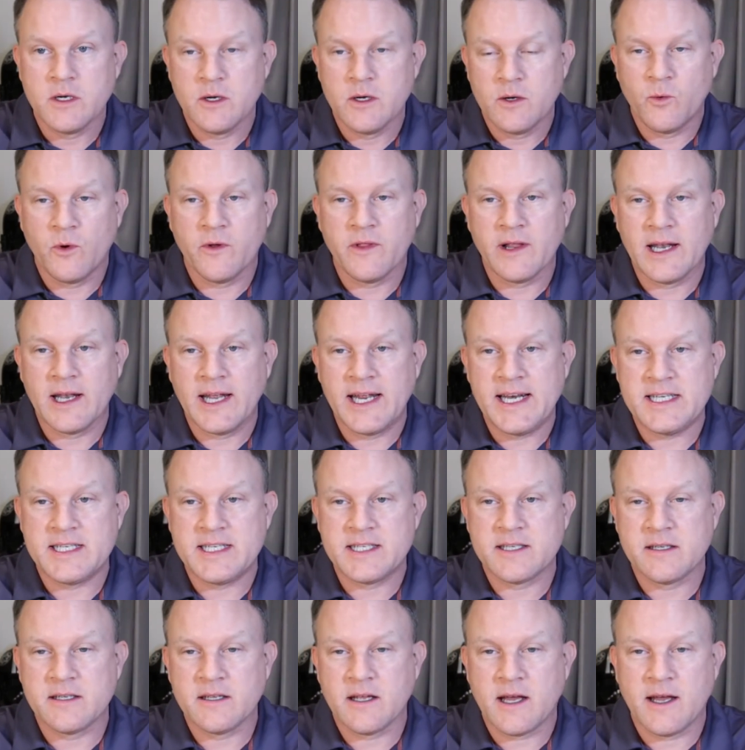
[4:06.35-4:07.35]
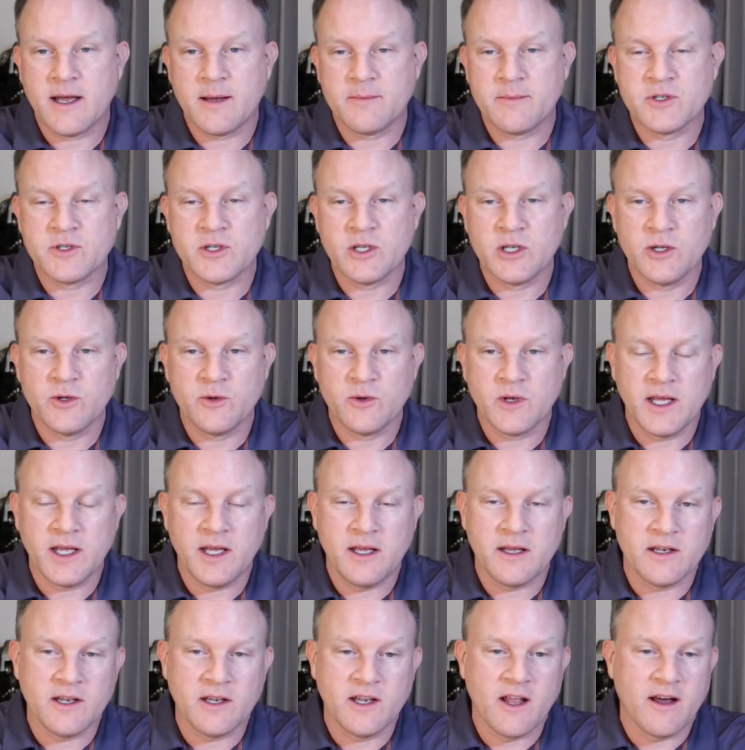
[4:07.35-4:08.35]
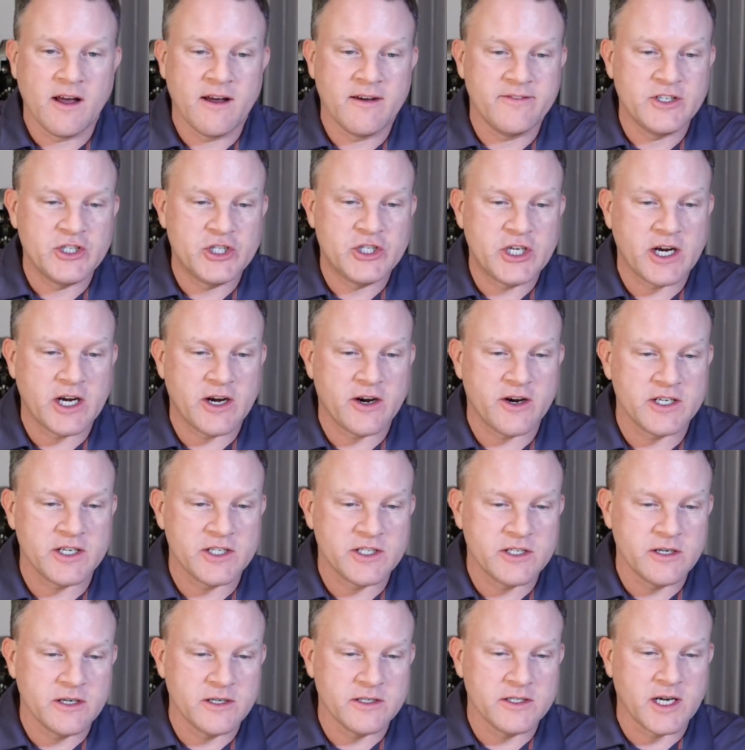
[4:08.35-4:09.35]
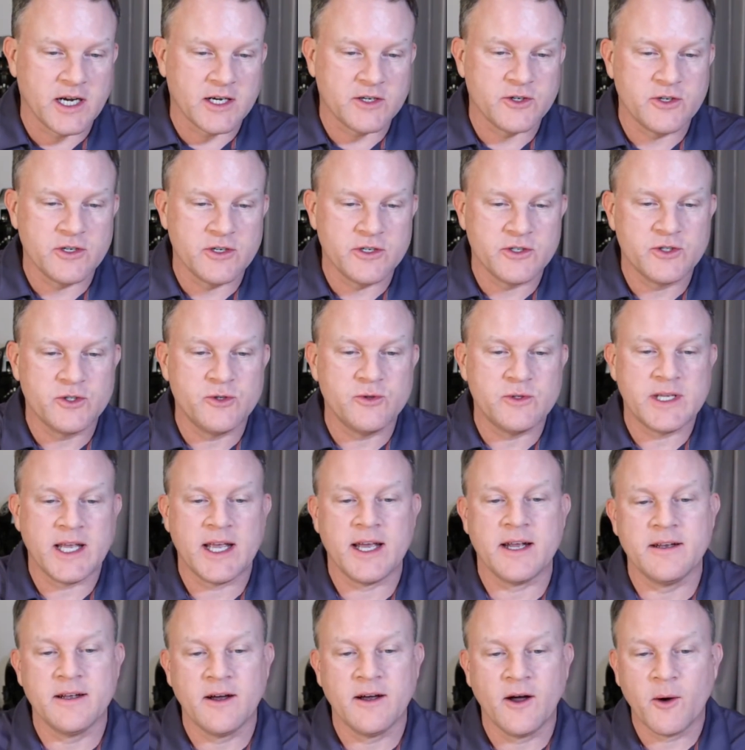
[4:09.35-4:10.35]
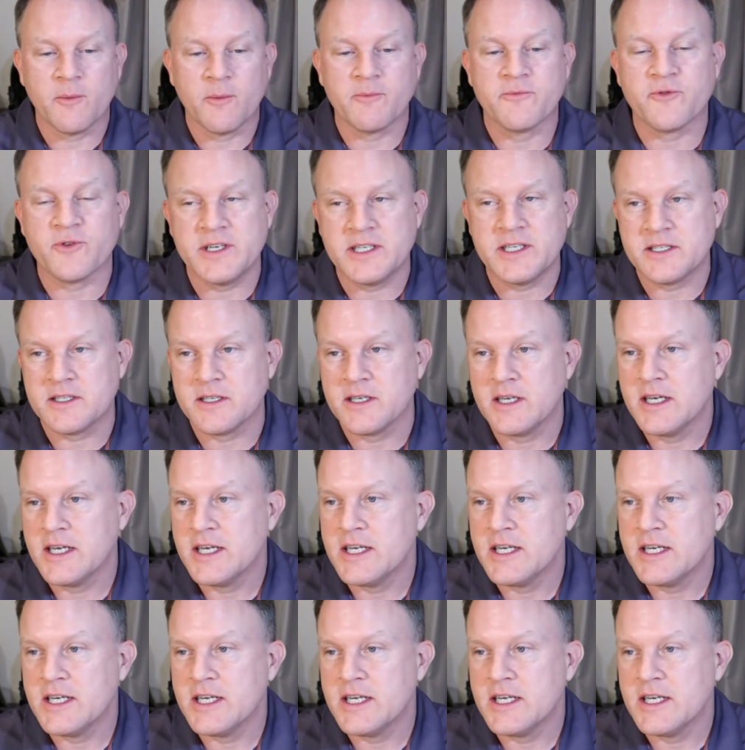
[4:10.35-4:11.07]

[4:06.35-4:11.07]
one of the ladies I absolutely love and cherish, Dr. Suzanne Humphreys.